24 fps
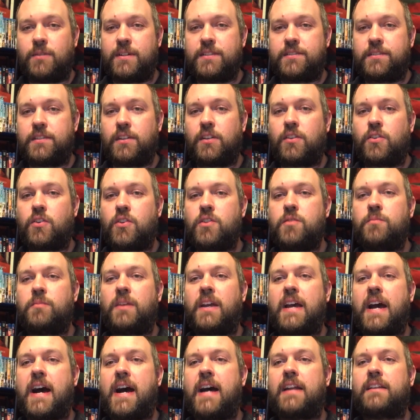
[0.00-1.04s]
Winston
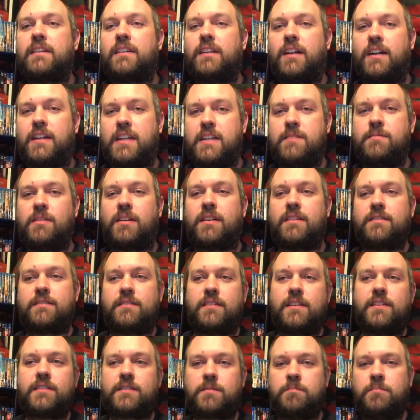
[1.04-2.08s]
Groom got lucky
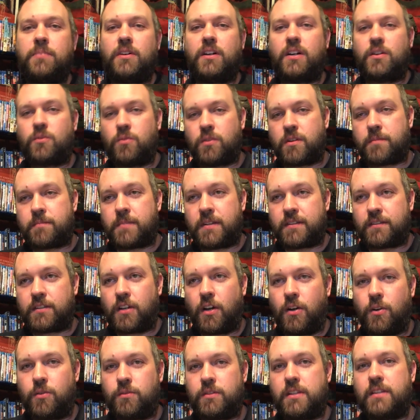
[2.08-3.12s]
because this book would have been
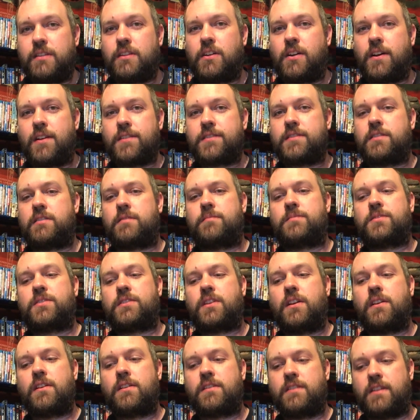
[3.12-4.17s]
totally lost in
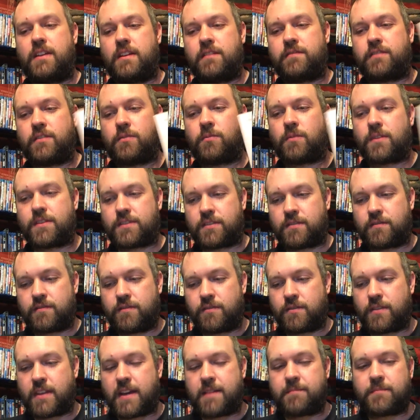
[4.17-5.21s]
obscurity if it wasn't
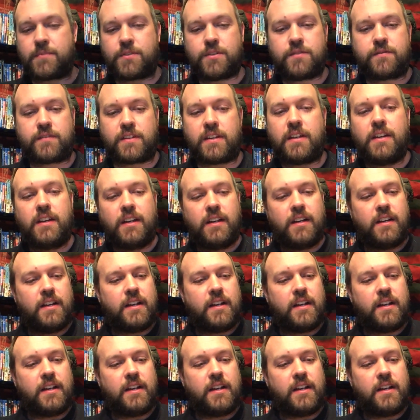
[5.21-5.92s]
for that movie.